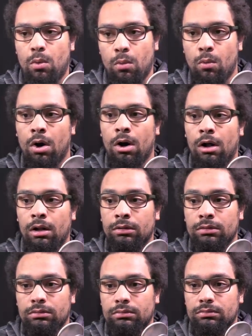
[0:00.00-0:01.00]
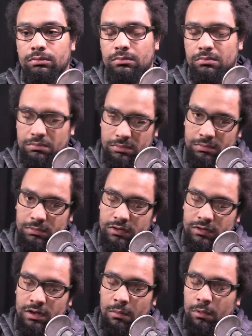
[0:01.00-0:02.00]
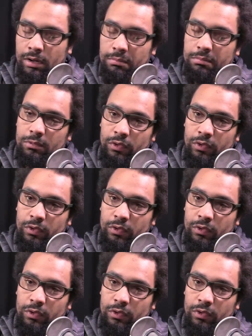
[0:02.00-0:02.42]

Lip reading: wall, somewhat.